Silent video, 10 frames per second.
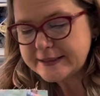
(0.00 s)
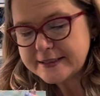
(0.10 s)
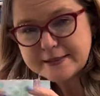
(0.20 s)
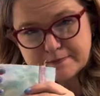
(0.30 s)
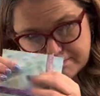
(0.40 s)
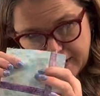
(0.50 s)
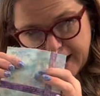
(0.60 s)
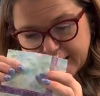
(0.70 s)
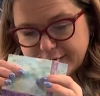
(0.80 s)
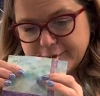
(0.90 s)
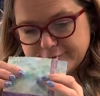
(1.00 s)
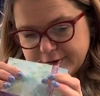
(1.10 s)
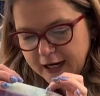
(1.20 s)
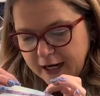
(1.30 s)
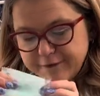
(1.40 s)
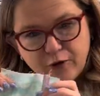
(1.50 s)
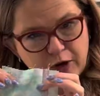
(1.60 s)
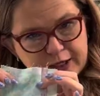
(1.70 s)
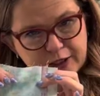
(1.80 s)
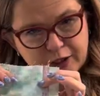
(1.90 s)
is my uh,
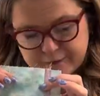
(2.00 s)
40,